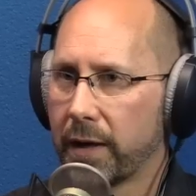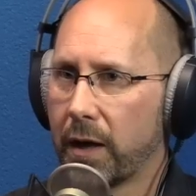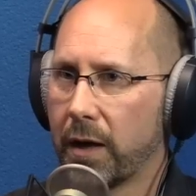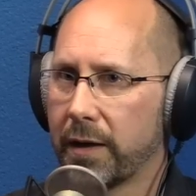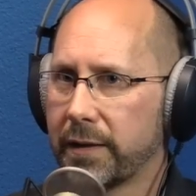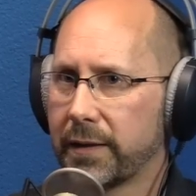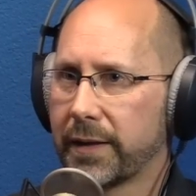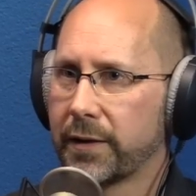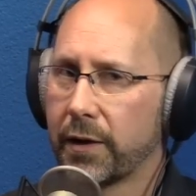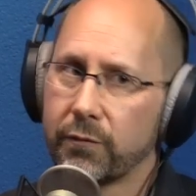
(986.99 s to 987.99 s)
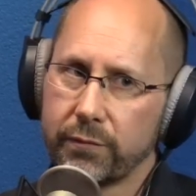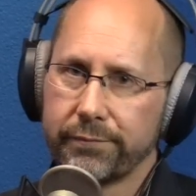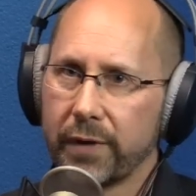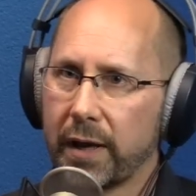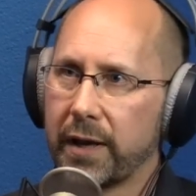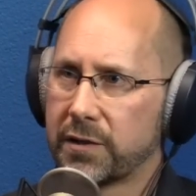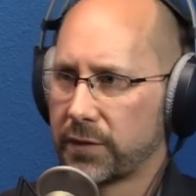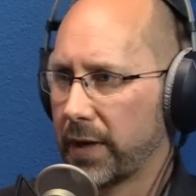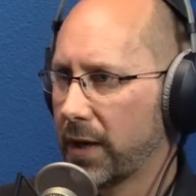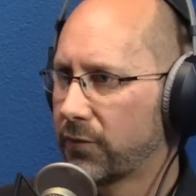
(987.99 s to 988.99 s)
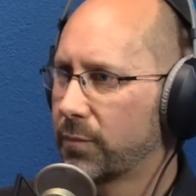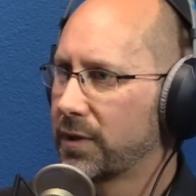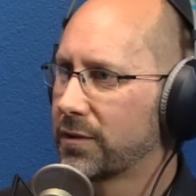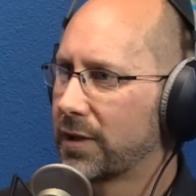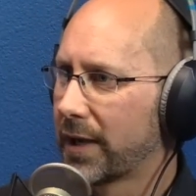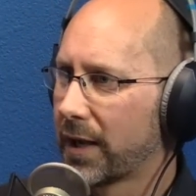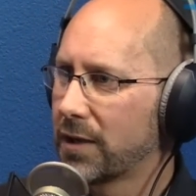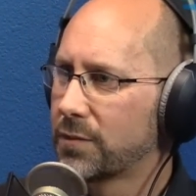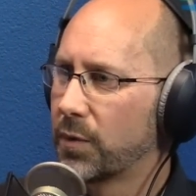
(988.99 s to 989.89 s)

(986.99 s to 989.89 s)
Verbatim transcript: I, it's hard for me to gauge